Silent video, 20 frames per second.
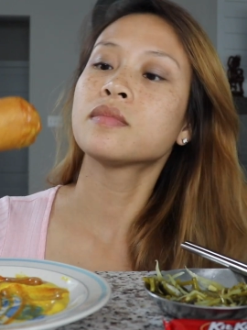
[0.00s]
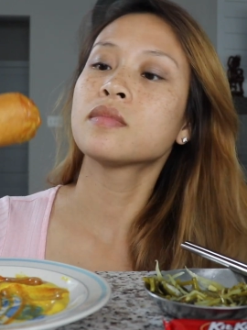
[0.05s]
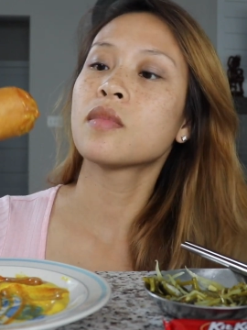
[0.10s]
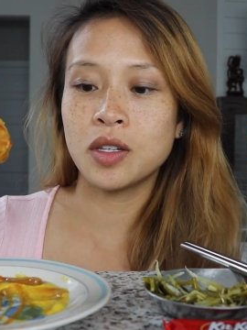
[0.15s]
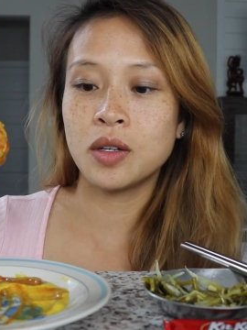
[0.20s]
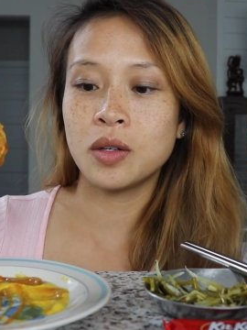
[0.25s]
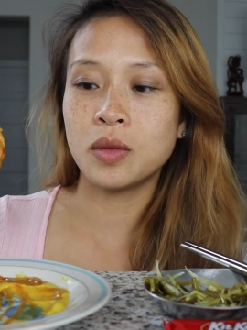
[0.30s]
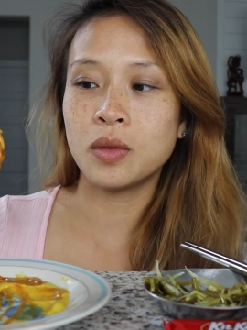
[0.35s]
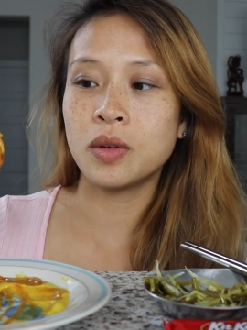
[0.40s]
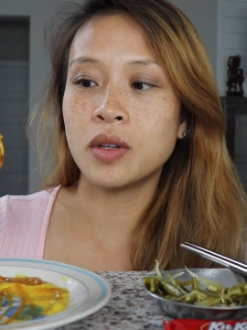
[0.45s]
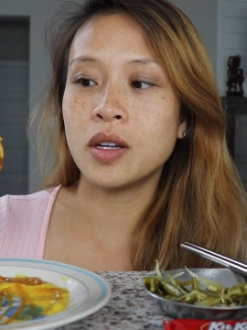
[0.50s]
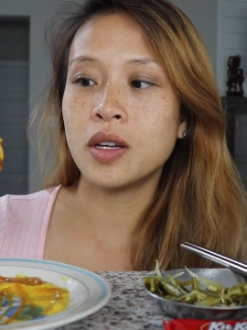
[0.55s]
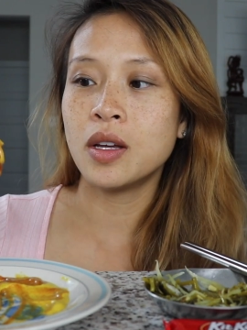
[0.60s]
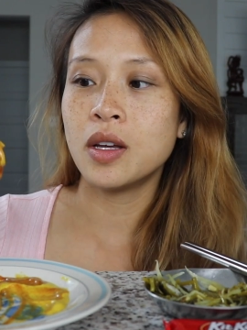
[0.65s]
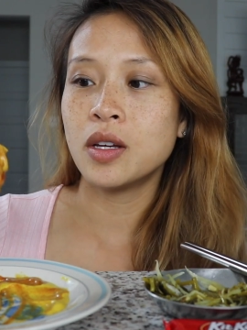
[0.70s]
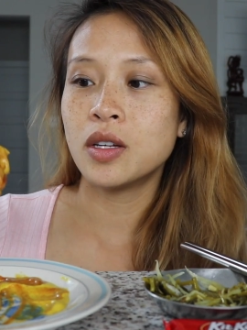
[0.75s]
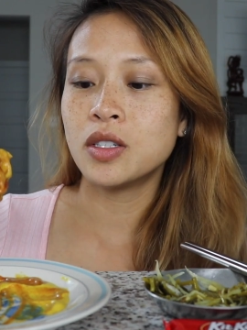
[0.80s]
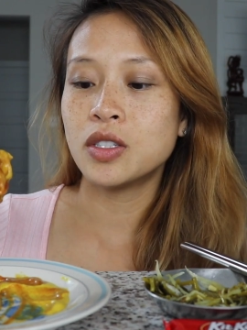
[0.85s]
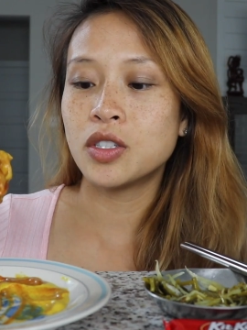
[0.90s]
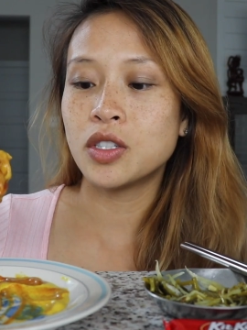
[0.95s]
So
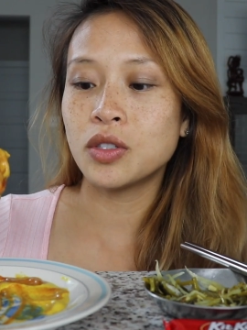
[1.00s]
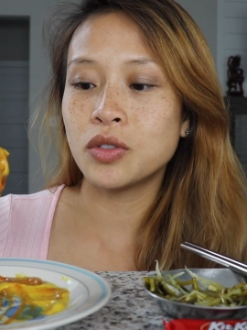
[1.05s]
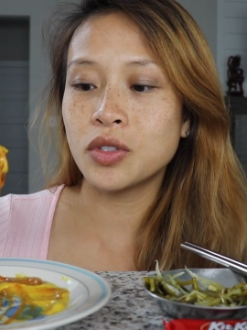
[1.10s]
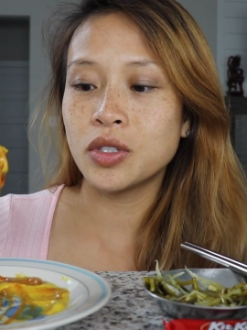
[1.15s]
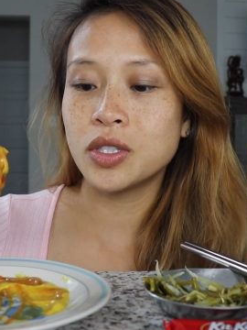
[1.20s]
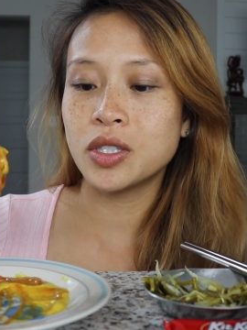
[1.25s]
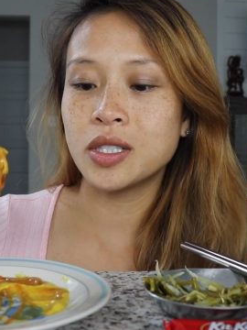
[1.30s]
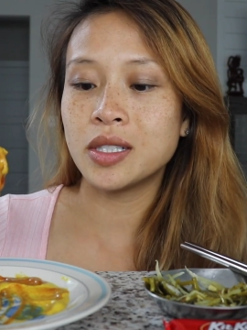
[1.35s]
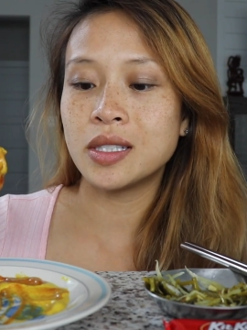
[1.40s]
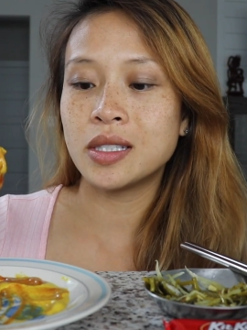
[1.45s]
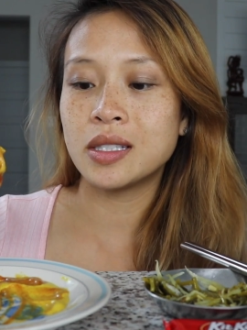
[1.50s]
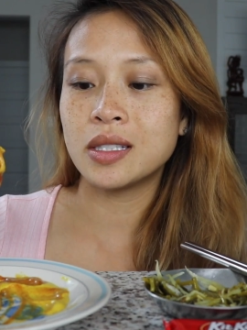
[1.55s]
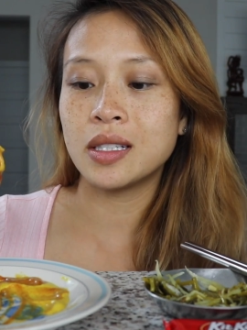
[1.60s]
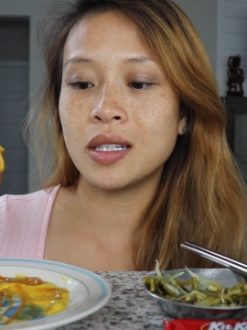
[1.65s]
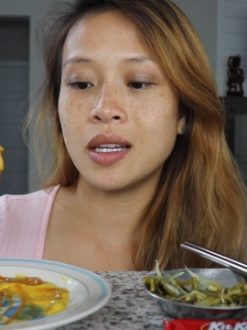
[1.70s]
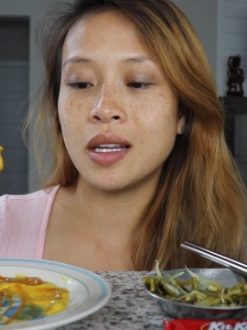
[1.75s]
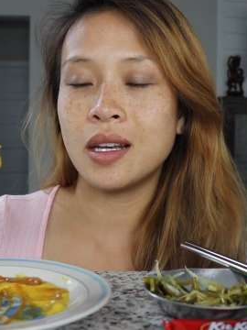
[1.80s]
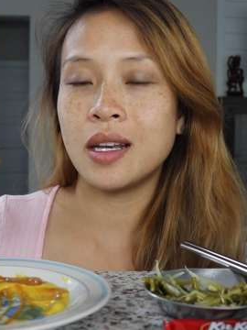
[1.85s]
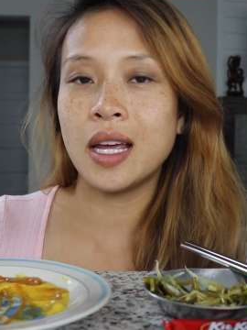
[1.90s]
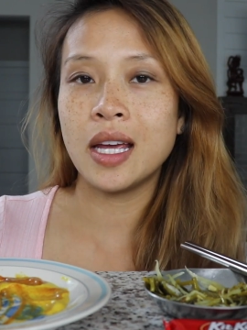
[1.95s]
children just
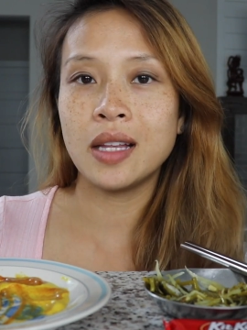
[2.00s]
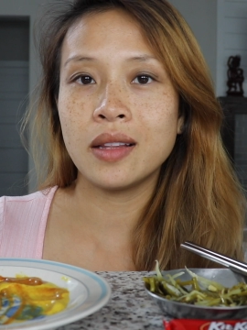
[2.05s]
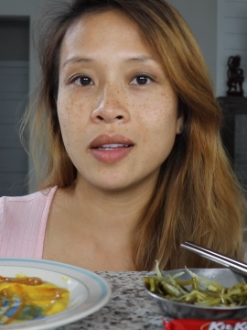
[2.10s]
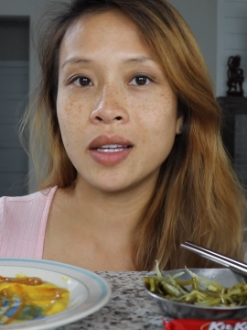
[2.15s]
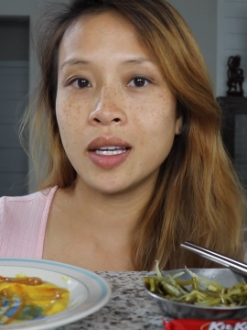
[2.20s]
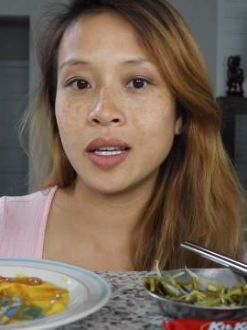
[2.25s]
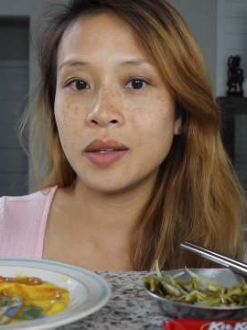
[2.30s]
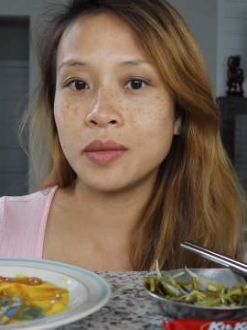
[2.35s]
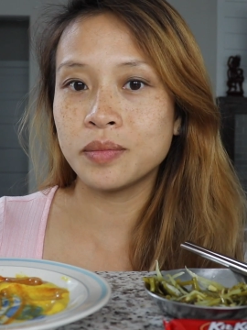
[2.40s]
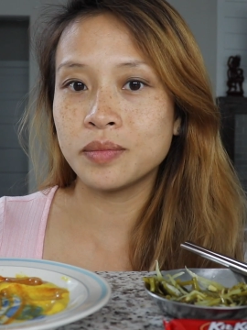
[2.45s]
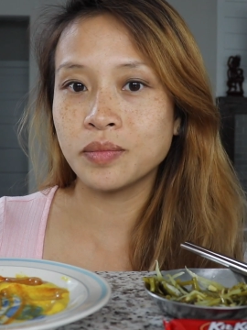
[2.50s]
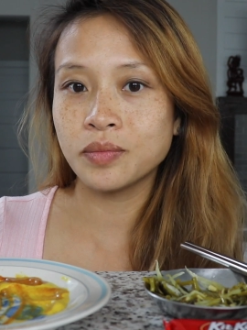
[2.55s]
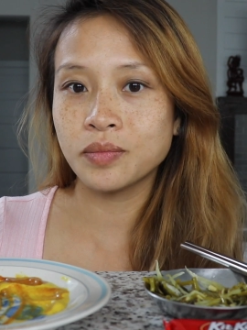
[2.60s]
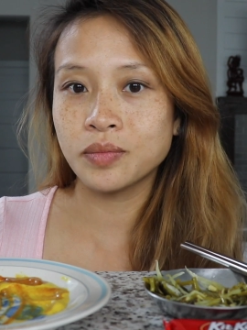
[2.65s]
innately